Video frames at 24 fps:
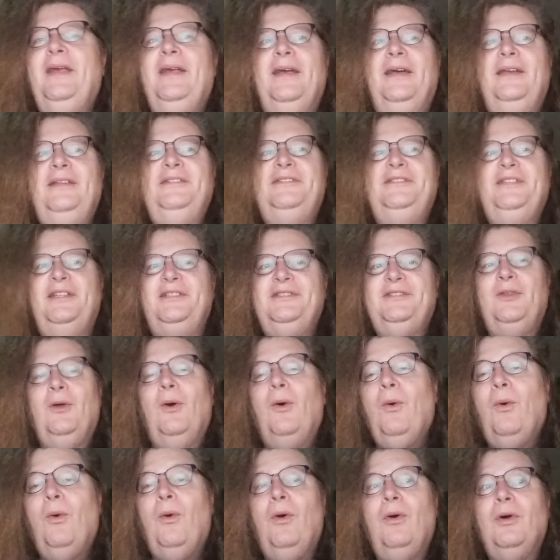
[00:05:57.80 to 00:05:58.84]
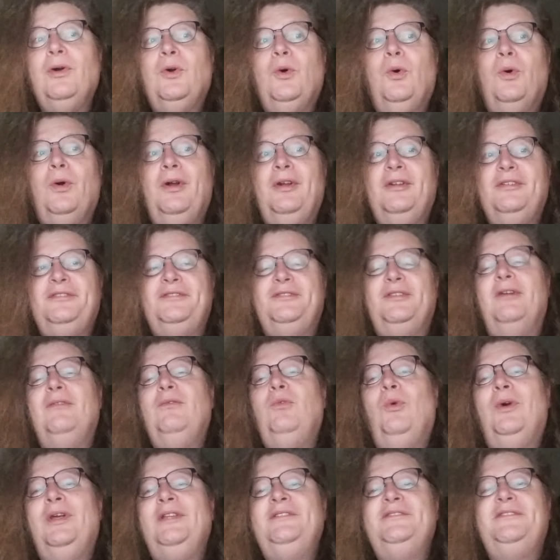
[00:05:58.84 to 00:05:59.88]
and sets the whole course of
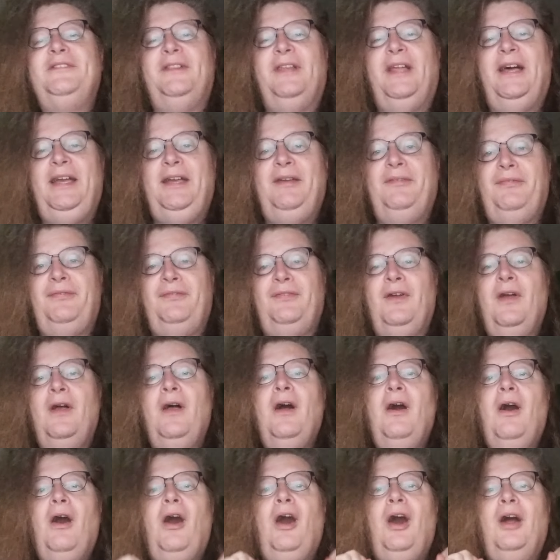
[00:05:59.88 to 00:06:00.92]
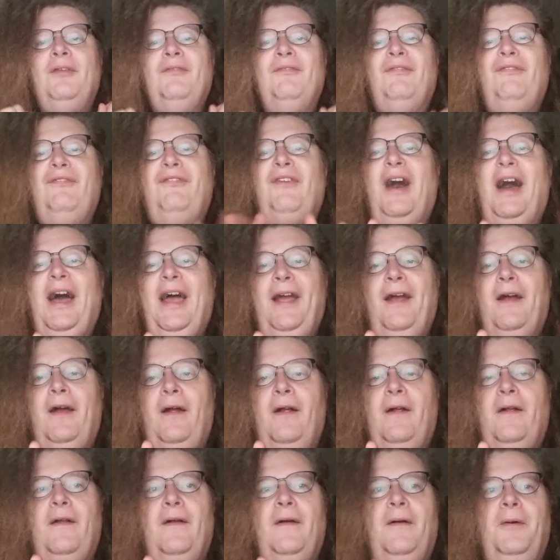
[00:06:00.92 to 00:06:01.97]
one's life on
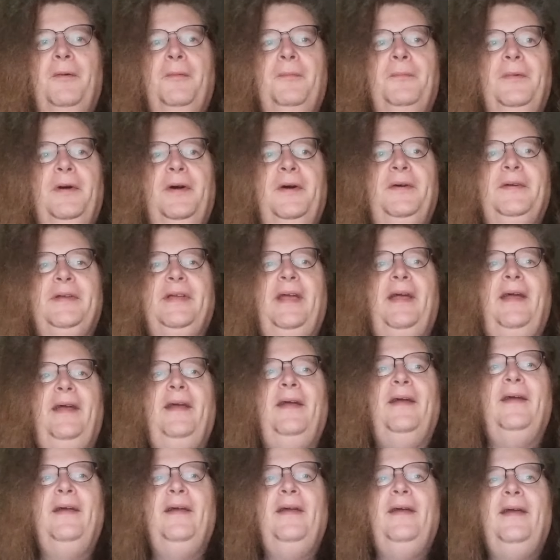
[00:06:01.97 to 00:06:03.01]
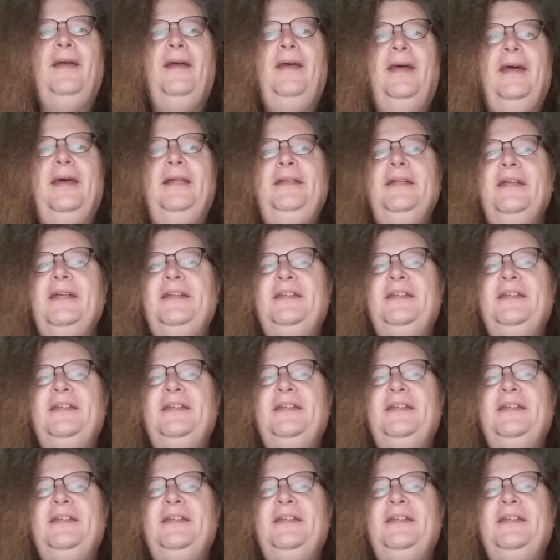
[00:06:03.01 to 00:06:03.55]
fire. Okay? And it